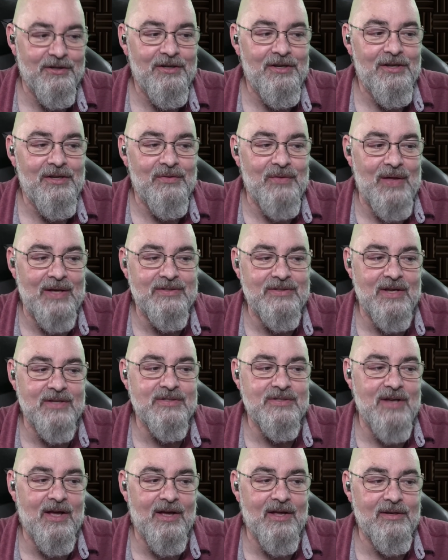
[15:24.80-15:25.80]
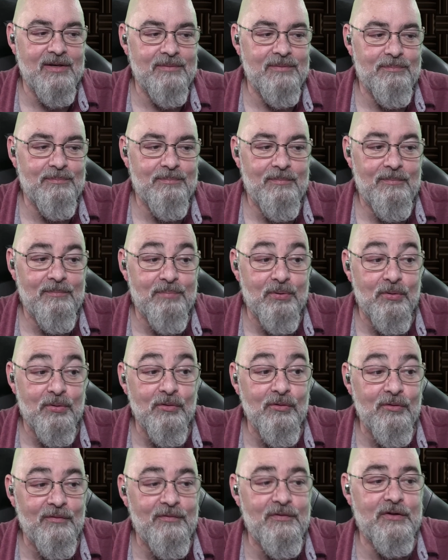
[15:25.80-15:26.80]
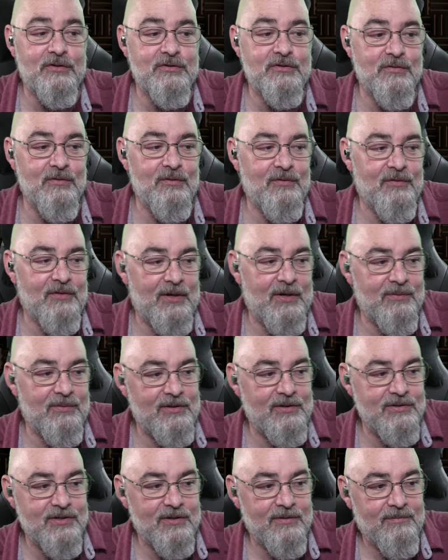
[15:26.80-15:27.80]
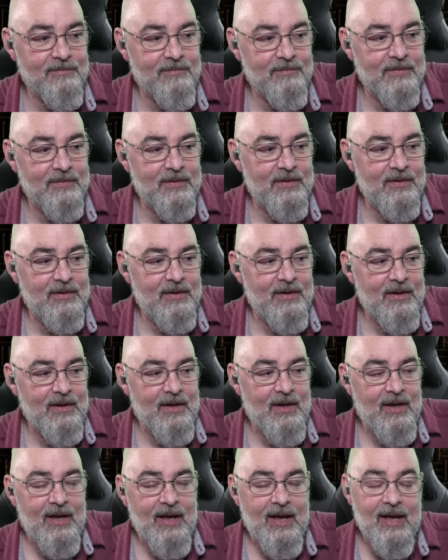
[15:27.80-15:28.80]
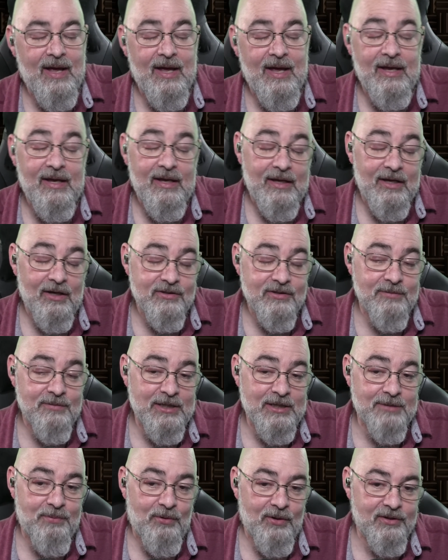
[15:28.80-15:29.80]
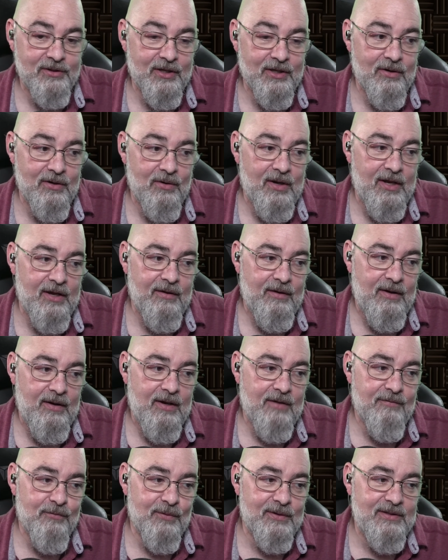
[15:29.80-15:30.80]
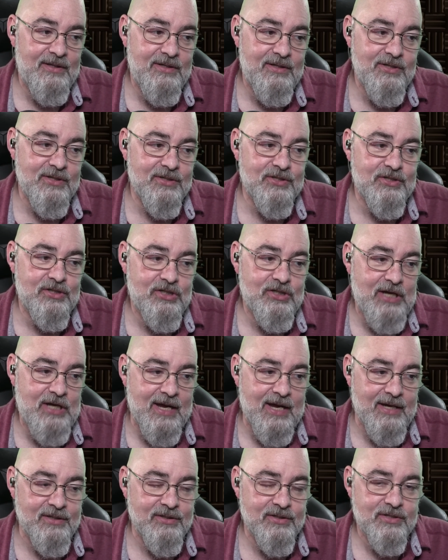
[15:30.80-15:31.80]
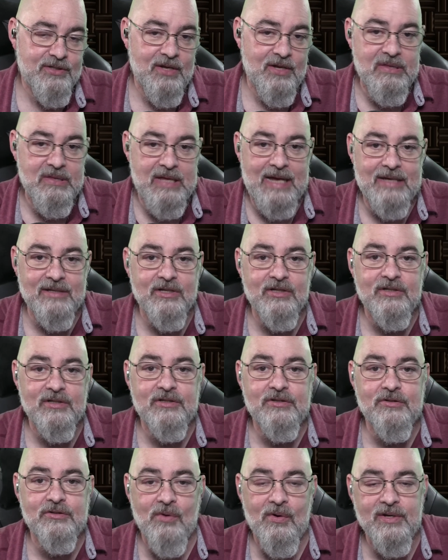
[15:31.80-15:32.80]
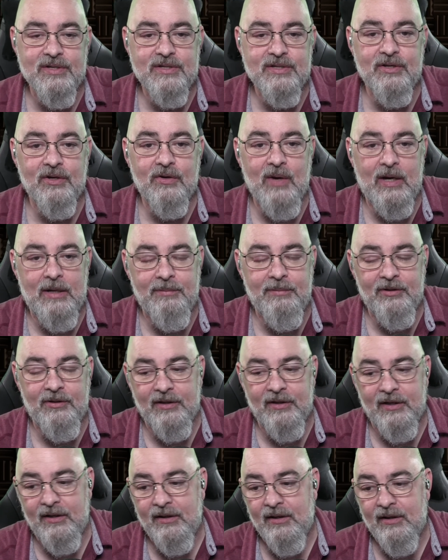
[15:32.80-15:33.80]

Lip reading: that does not prove the truth of that religion. He also made the point that if religions change, that destroys their credibility.